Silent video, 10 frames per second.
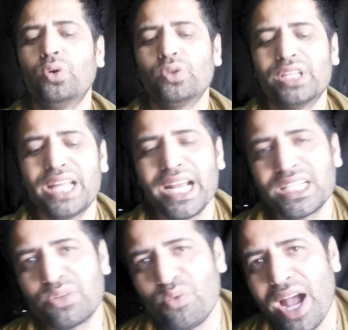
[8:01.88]

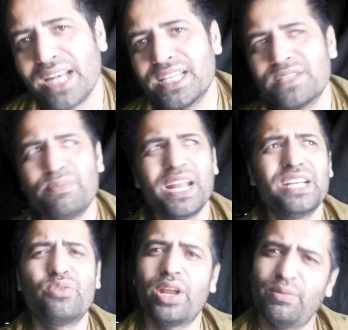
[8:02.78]
So the next
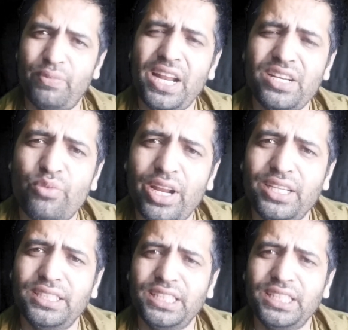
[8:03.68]
one is brain drain.